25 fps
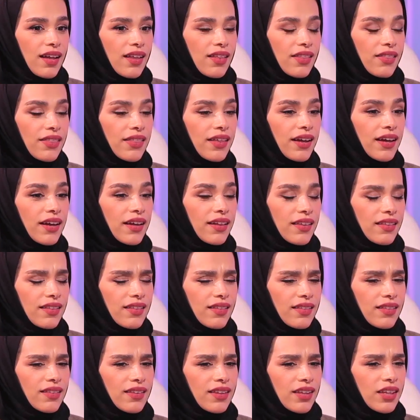That
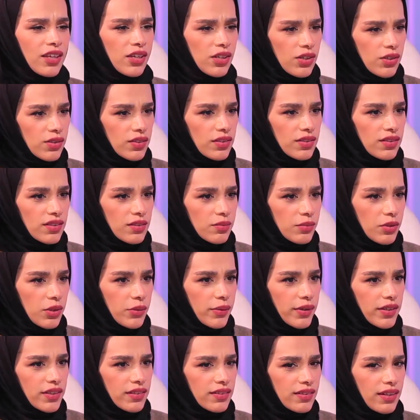the ecosystem of Kuwait
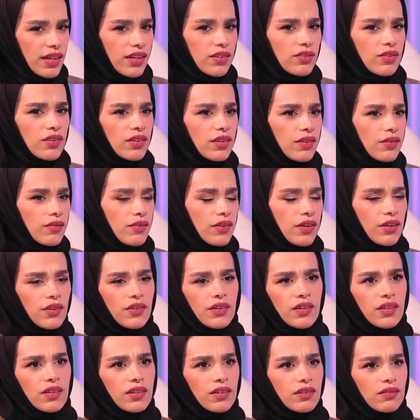is actually
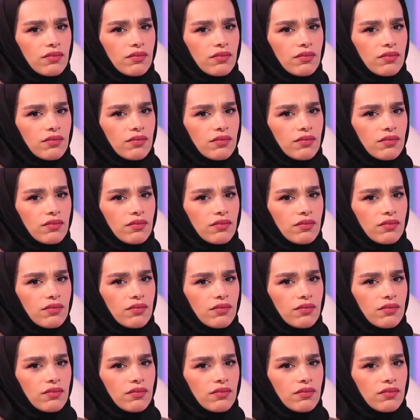very